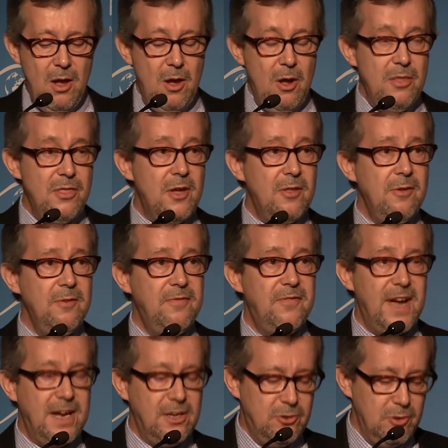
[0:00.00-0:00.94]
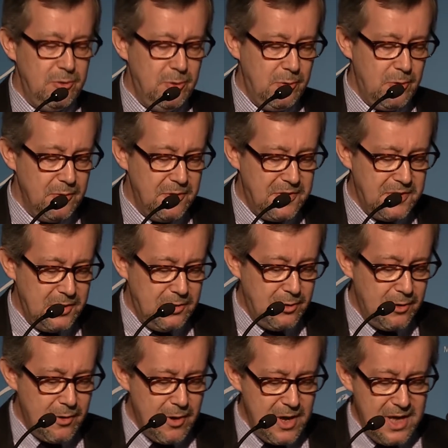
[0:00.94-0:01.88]
Another factor to
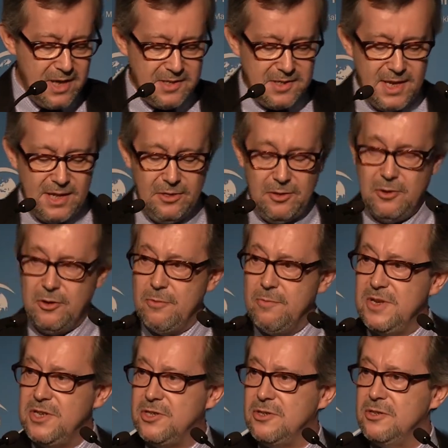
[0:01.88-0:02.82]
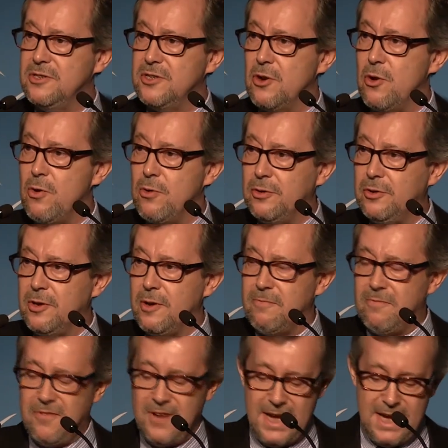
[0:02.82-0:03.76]
consider is that the Commission's
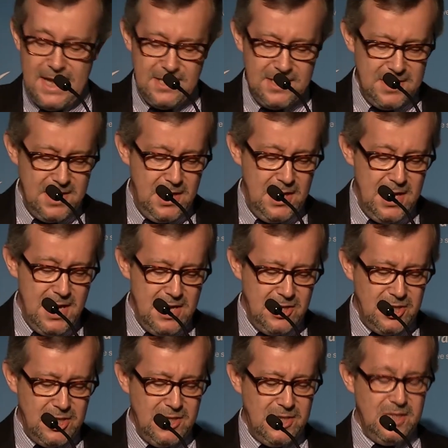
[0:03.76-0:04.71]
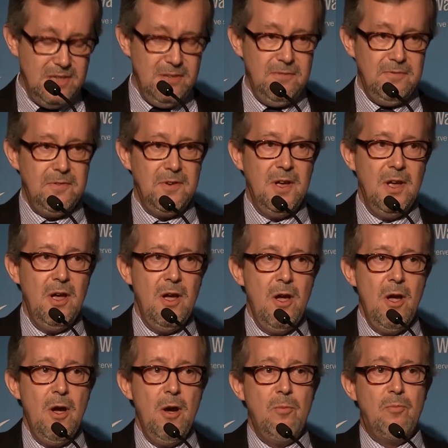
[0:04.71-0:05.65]
long-term financing initiative
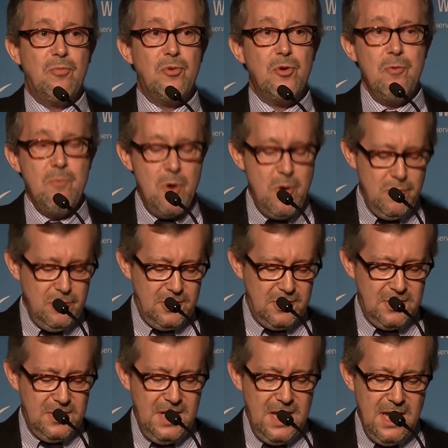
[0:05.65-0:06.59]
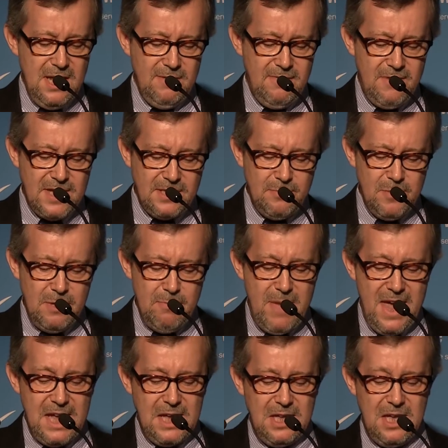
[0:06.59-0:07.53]
promotes the investment
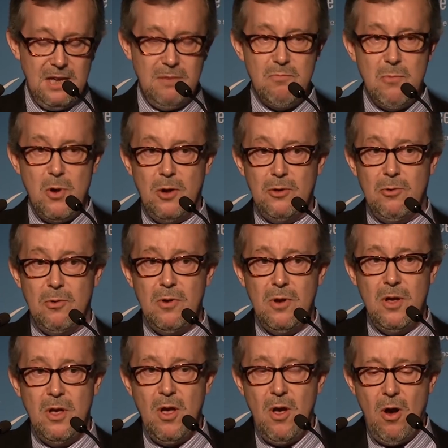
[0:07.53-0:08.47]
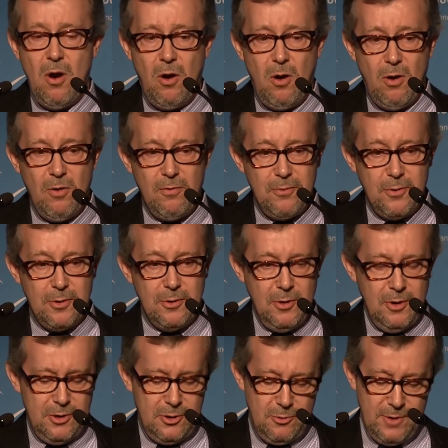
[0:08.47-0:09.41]
banking model over
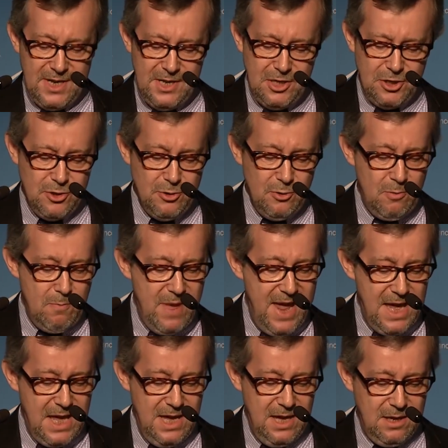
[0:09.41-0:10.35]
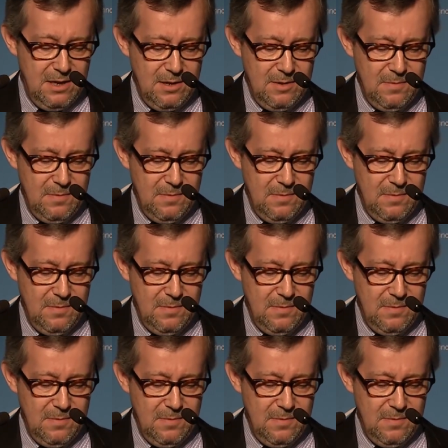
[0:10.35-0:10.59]
traditional banking.